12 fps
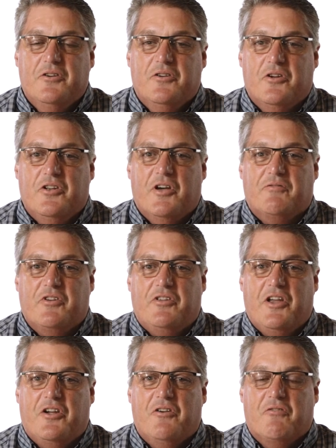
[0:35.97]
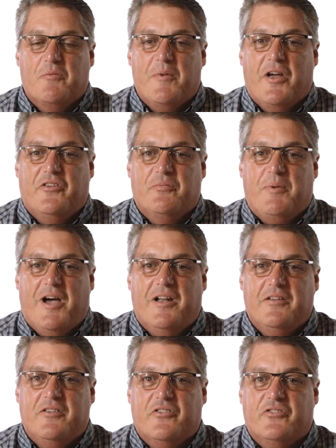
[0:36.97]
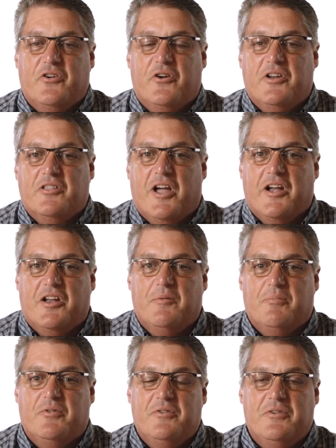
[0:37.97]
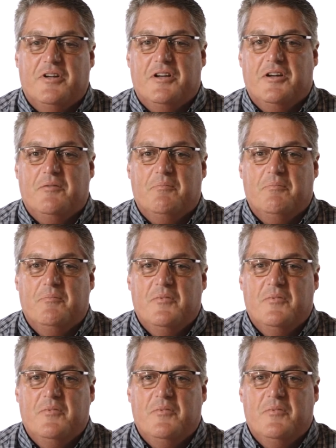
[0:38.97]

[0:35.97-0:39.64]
good enough to take over my spot in the starting lineup. Um,